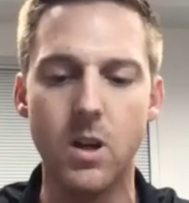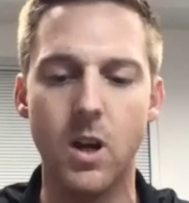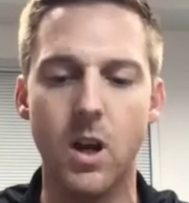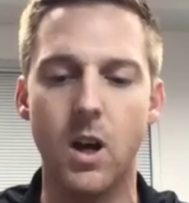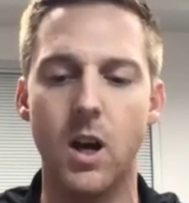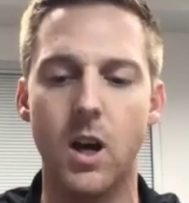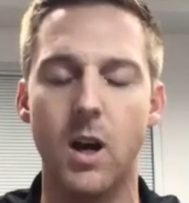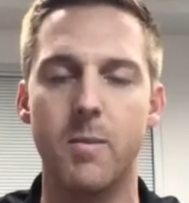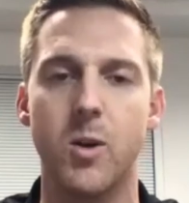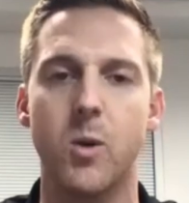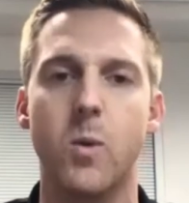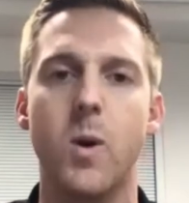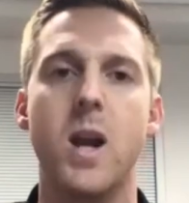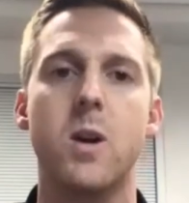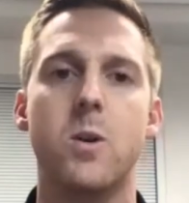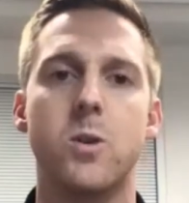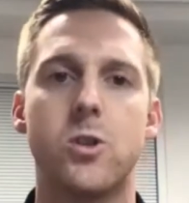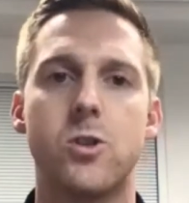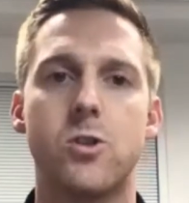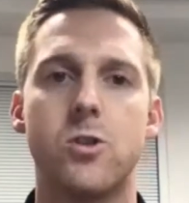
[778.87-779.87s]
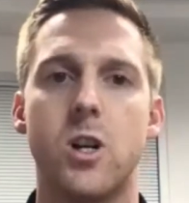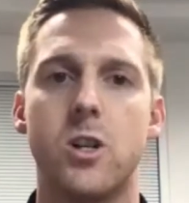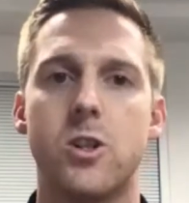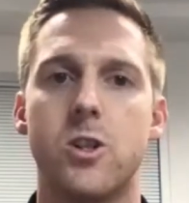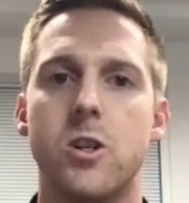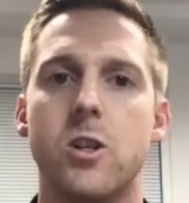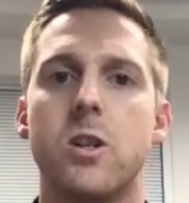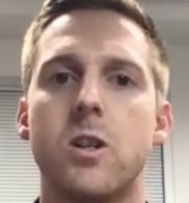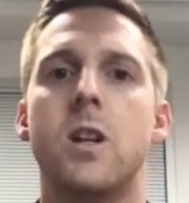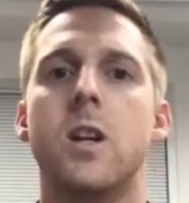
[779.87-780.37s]
um, the way it was
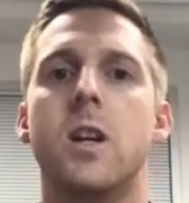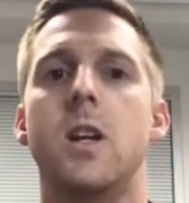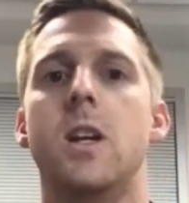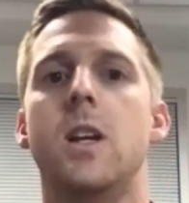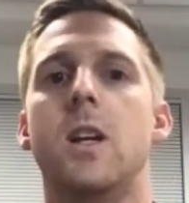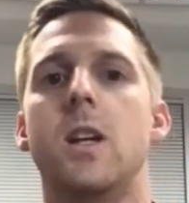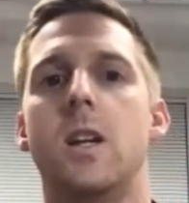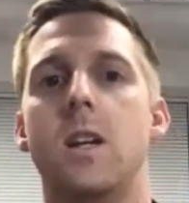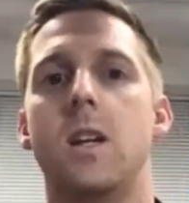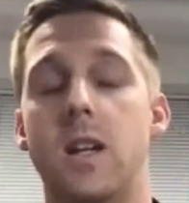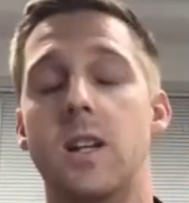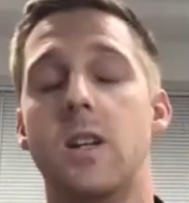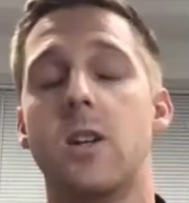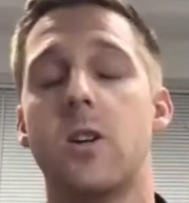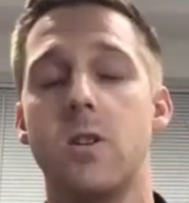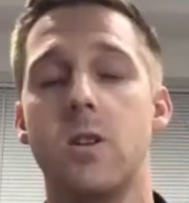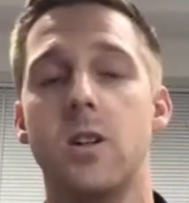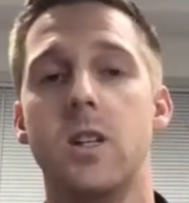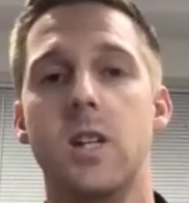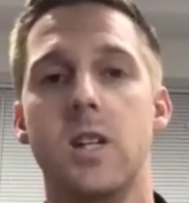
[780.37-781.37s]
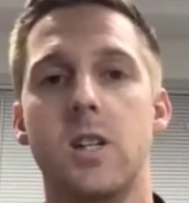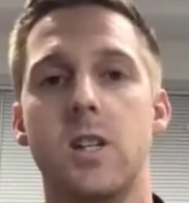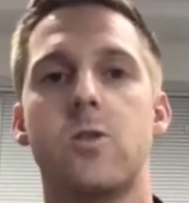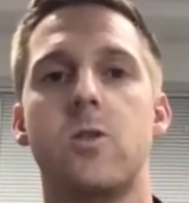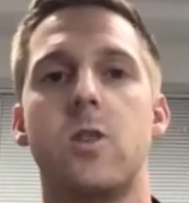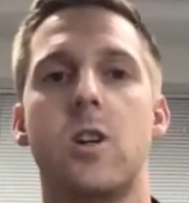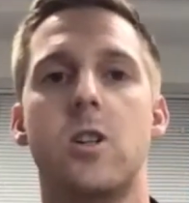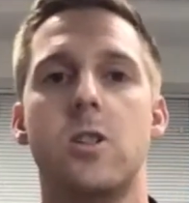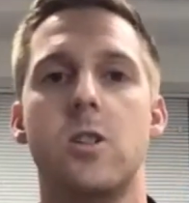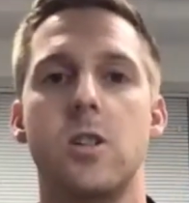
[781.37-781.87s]
structured and currently is
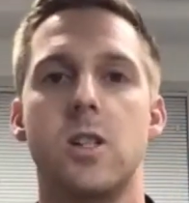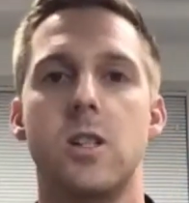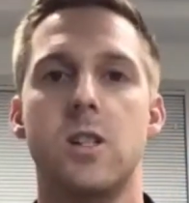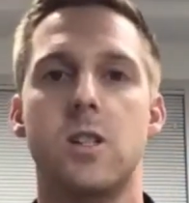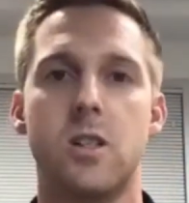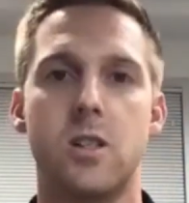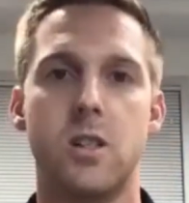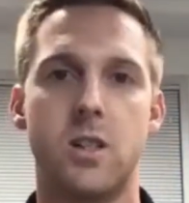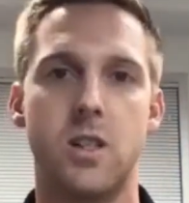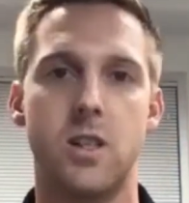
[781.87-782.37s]
structured is